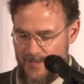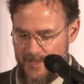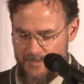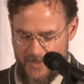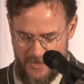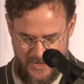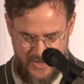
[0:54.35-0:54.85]

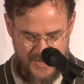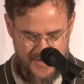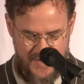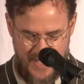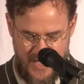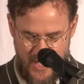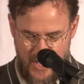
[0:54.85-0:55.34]
about
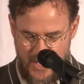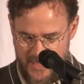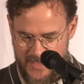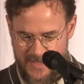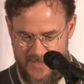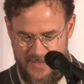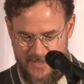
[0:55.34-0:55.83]
just the
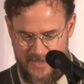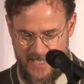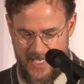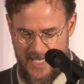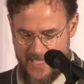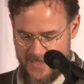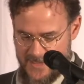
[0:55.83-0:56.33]
art
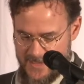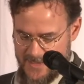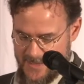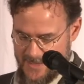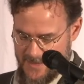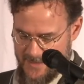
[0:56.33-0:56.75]
as